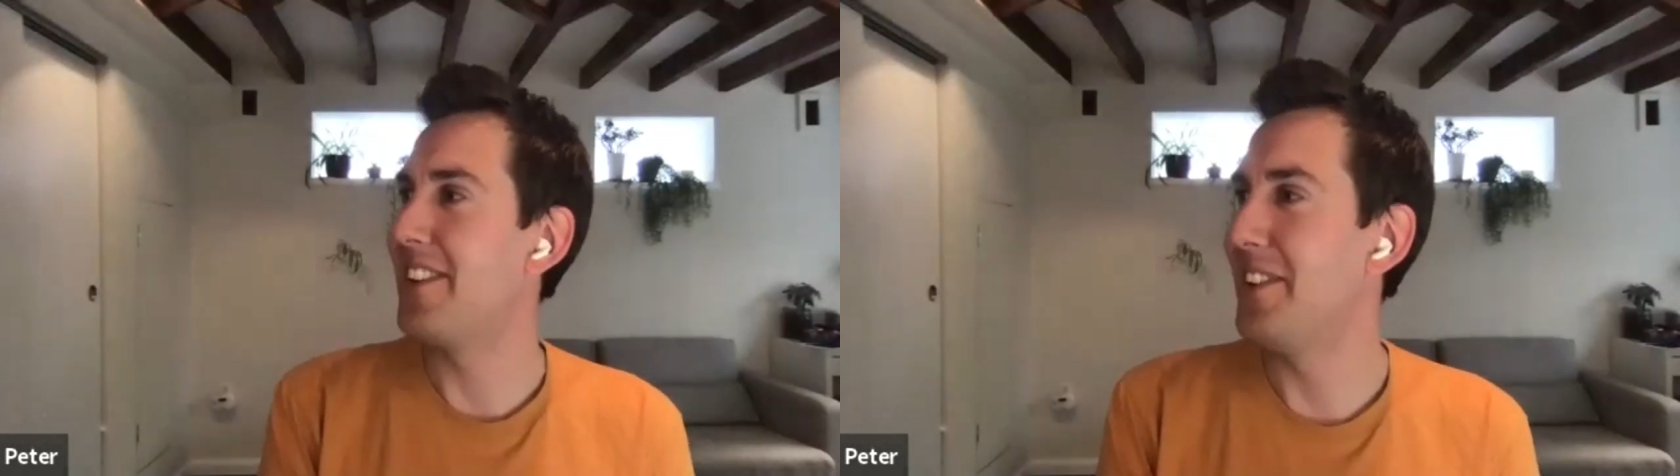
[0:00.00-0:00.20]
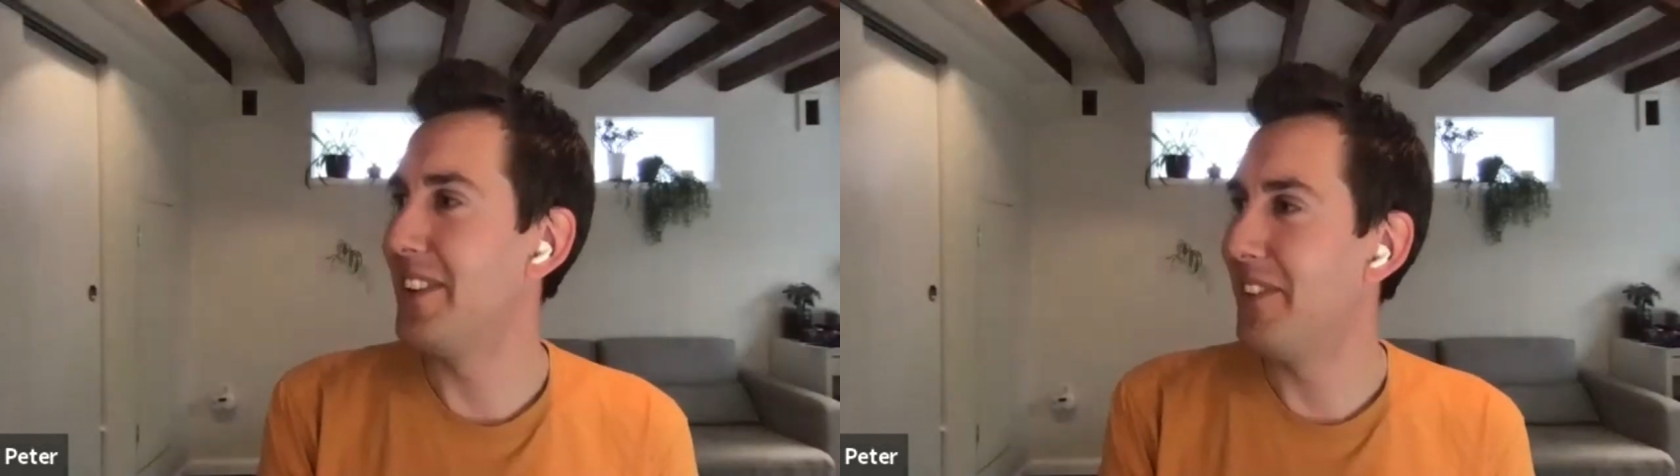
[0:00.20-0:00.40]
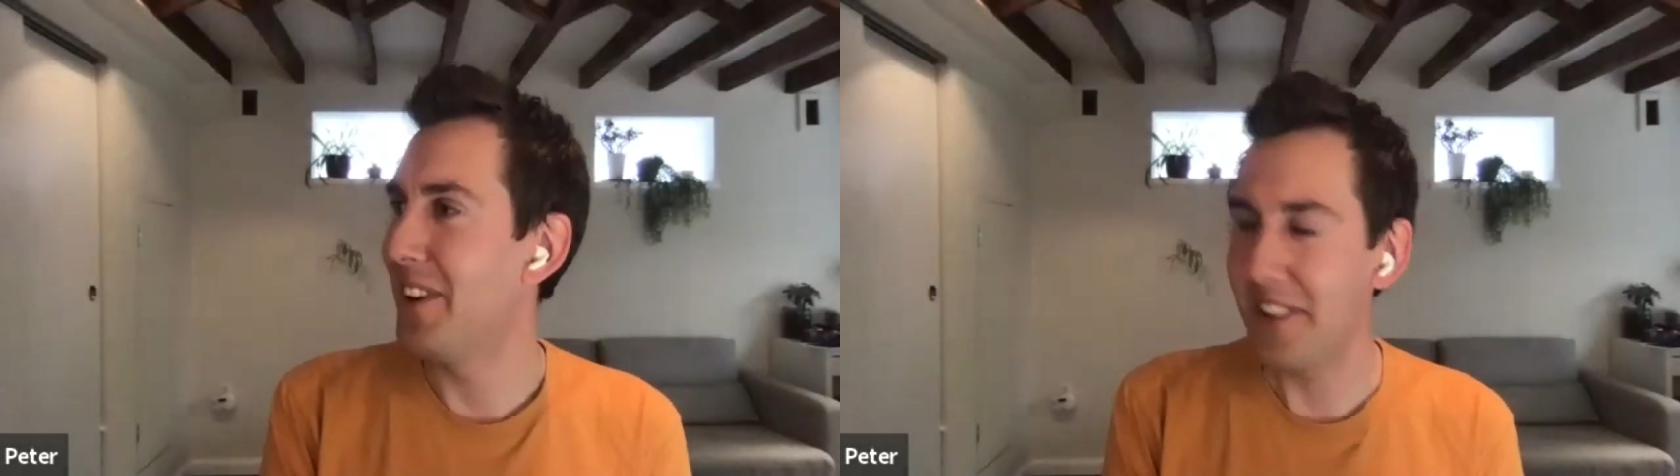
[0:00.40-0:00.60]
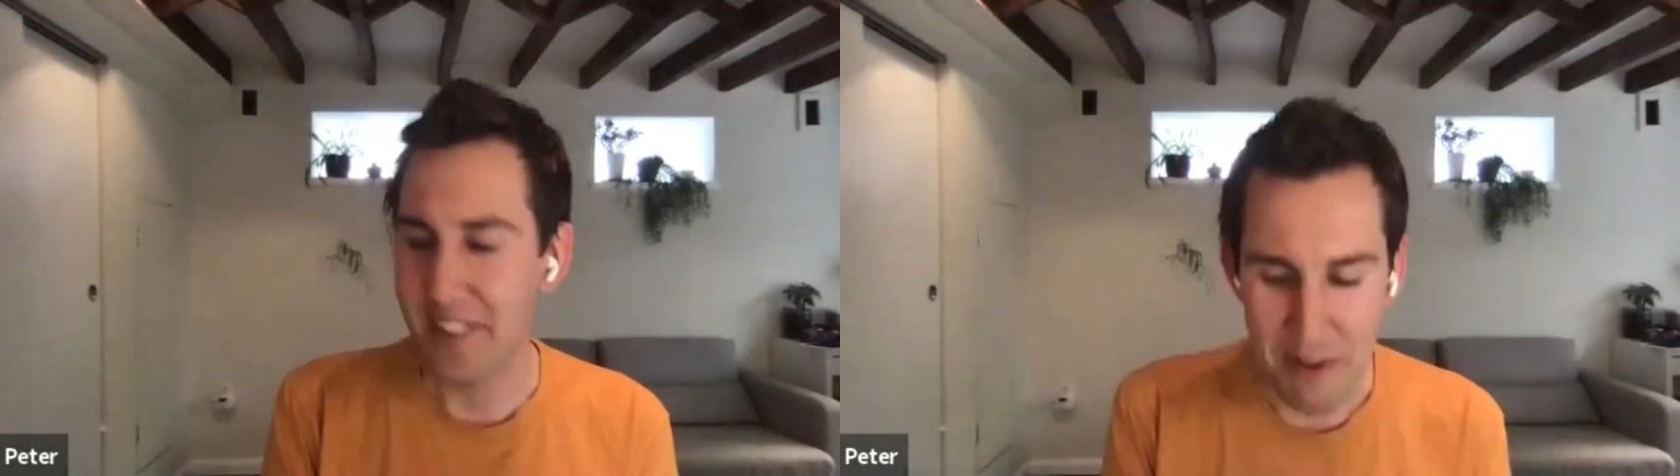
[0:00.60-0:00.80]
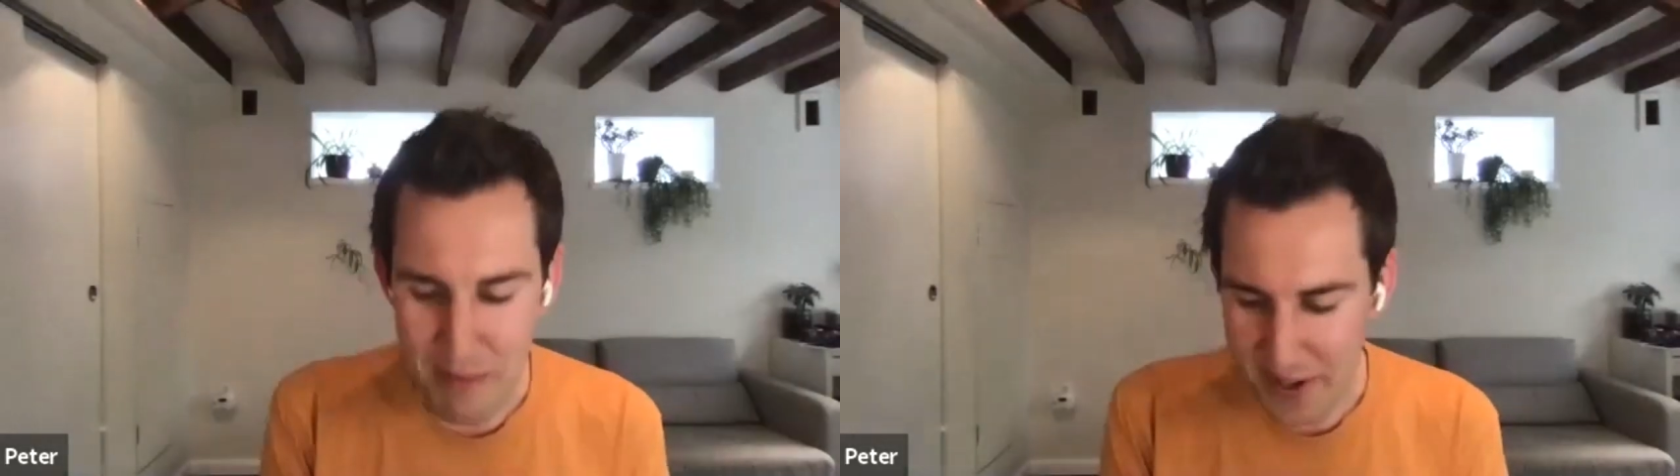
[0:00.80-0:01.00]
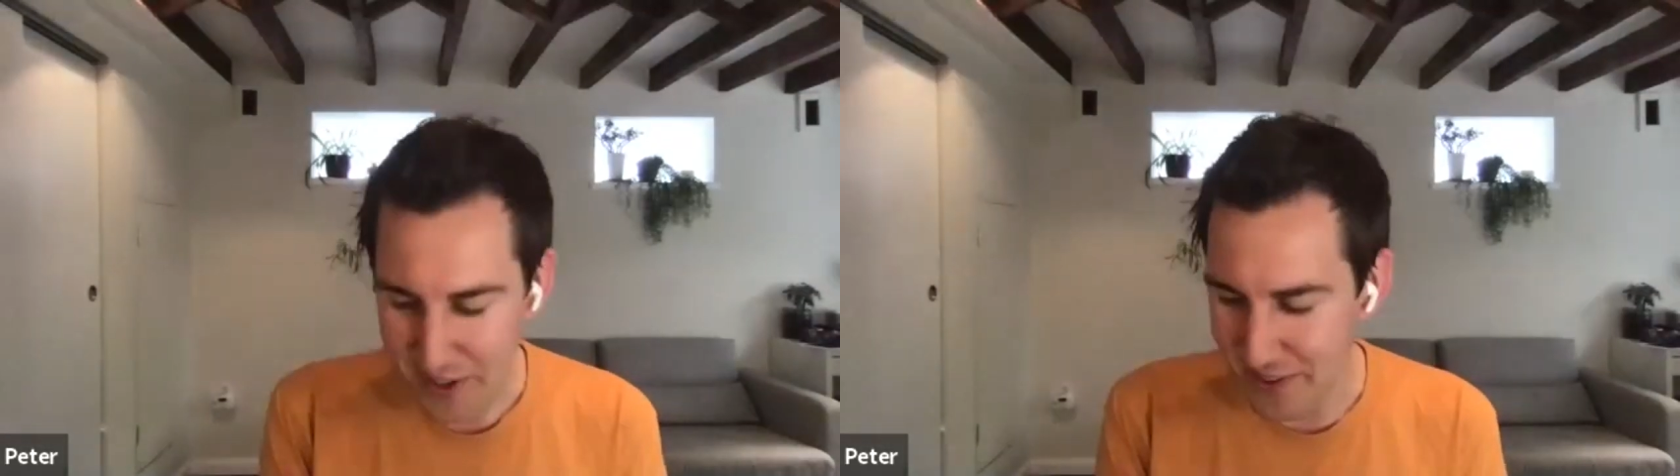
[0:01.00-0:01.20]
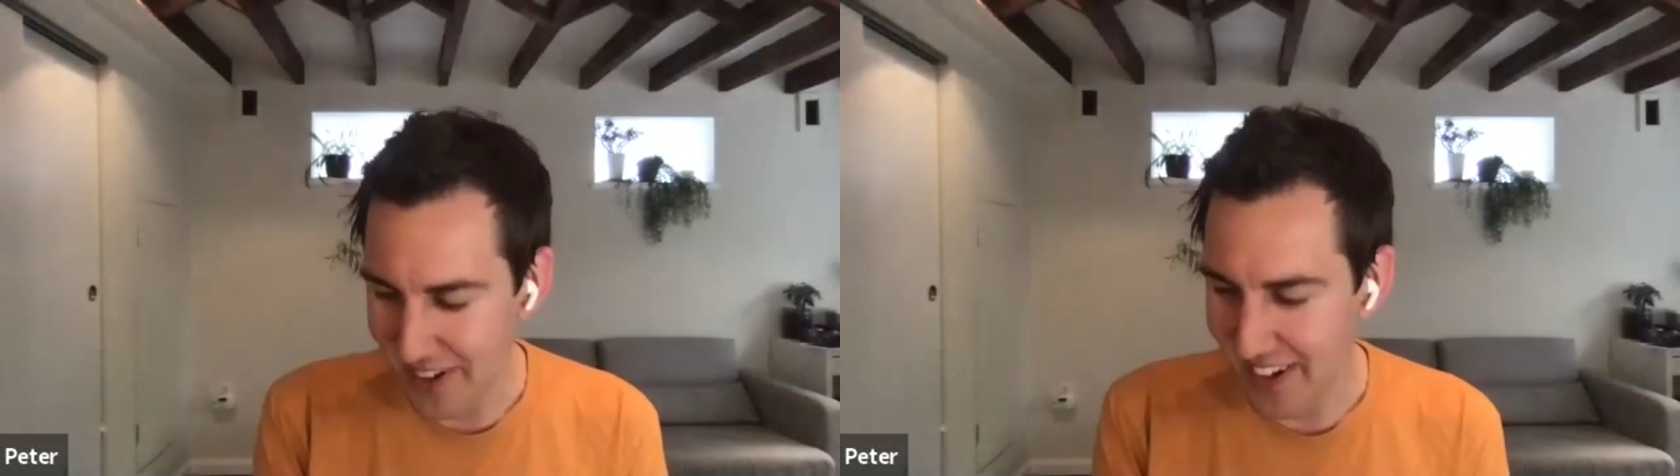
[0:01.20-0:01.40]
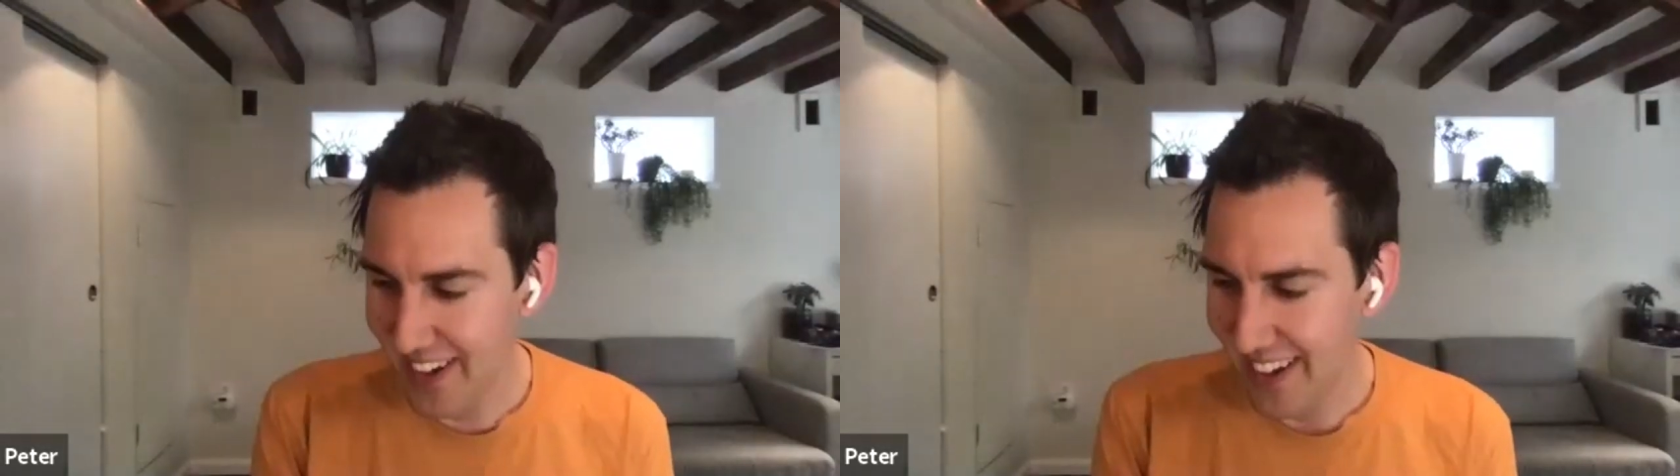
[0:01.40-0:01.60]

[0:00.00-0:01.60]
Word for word: So what is everybody doing?